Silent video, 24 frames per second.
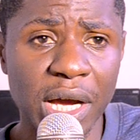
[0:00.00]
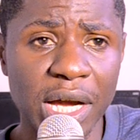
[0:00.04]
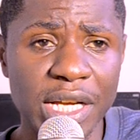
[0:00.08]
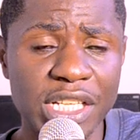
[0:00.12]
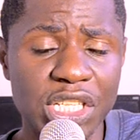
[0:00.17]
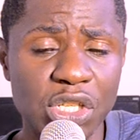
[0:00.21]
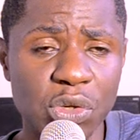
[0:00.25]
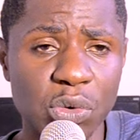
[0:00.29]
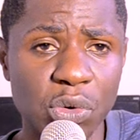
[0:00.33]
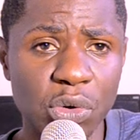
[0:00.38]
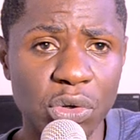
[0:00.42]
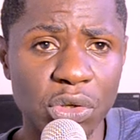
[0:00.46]

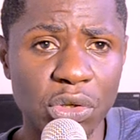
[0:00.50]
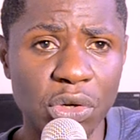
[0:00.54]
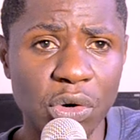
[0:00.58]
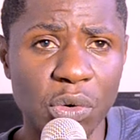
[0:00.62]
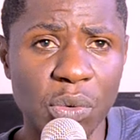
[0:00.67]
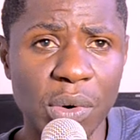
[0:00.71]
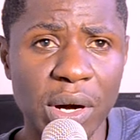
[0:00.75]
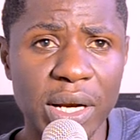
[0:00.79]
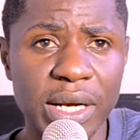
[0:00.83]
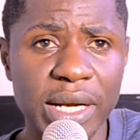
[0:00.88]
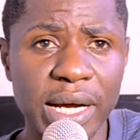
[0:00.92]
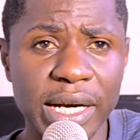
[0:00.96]
Article
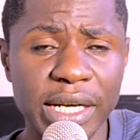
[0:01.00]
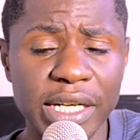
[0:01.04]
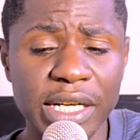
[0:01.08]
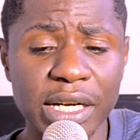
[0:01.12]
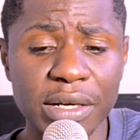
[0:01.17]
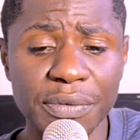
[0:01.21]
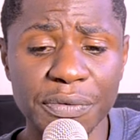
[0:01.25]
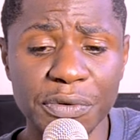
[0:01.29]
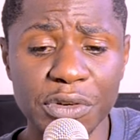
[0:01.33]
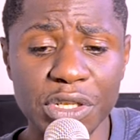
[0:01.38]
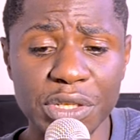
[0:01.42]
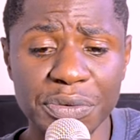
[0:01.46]

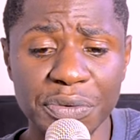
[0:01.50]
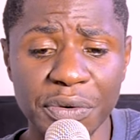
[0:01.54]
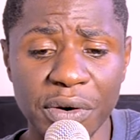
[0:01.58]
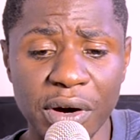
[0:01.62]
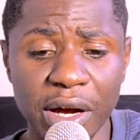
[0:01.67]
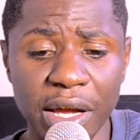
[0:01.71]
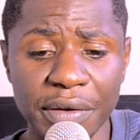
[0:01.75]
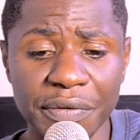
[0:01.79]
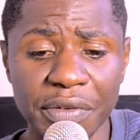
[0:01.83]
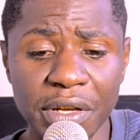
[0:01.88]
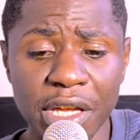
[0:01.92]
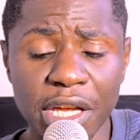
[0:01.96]

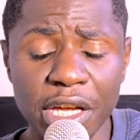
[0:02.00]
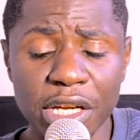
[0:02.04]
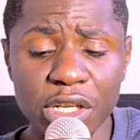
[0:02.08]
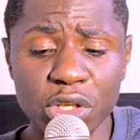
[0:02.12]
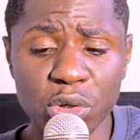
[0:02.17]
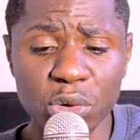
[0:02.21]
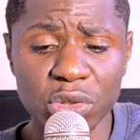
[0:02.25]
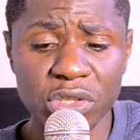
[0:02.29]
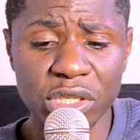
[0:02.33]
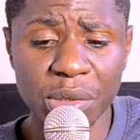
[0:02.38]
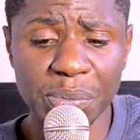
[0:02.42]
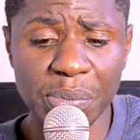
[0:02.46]
145
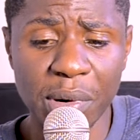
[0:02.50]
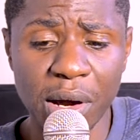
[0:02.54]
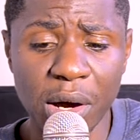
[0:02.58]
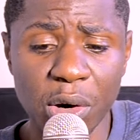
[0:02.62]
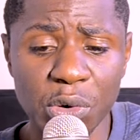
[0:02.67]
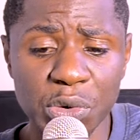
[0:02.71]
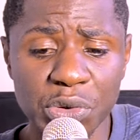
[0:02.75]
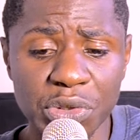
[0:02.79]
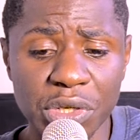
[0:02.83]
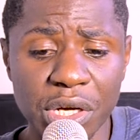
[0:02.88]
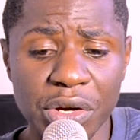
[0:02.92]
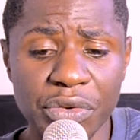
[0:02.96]
talks
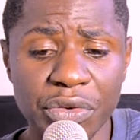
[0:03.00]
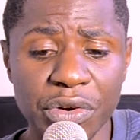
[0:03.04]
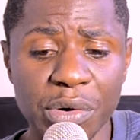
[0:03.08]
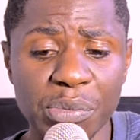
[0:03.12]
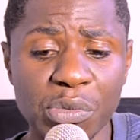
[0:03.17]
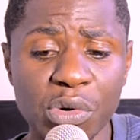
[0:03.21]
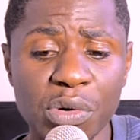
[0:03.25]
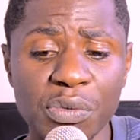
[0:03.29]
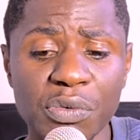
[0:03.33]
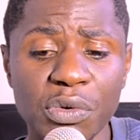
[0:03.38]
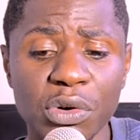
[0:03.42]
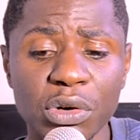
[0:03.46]
about
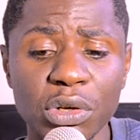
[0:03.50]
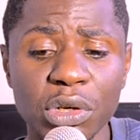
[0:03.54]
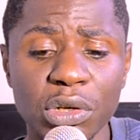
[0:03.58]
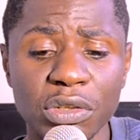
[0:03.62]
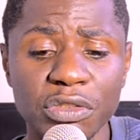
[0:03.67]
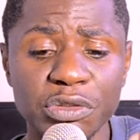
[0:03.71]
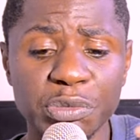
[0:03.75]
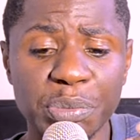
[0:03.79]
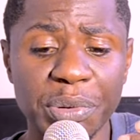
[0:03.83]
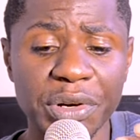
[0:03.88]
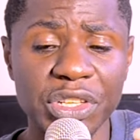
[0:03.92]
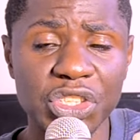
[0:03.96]
removal
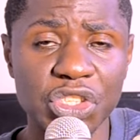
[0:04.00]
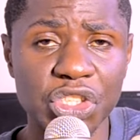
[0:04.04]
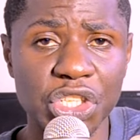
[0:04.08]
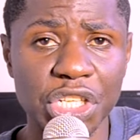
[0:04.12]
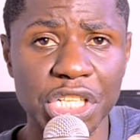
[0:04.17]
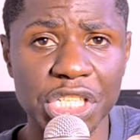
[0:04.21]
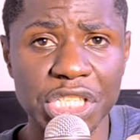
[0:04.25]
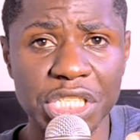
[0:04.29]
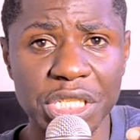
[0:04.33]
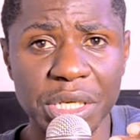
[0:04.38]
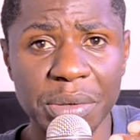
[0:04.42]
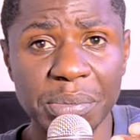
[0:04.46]
of
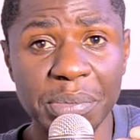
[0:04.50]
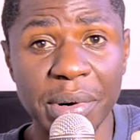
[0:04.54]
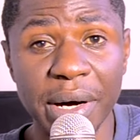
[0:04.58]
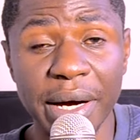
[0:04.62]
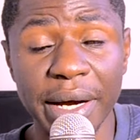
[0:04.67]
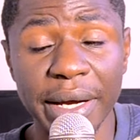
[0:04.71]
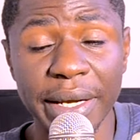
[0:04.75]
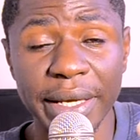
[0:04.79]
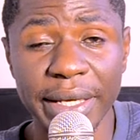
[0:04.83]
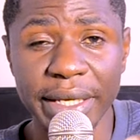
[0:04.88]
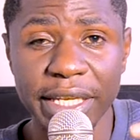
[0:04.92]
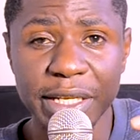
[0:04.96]
president
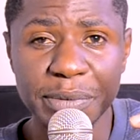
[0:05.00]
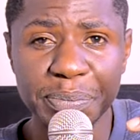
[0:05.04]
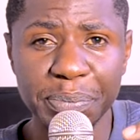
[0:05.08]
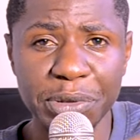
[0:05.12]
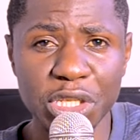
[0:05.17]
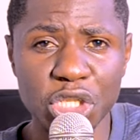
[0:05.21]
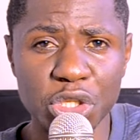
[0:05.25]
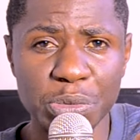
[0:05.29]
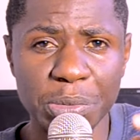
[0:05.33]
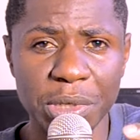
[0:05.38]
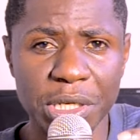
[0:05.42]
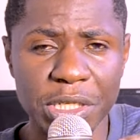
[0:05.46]
by
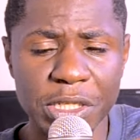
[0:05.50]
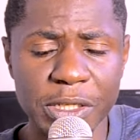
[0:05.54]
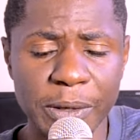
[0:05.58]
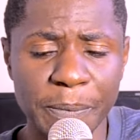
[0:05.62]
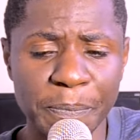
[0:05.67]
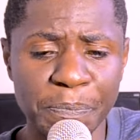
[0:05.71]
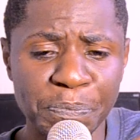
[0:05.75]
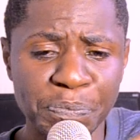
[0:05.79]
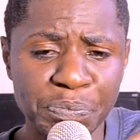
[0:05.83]
impeachment.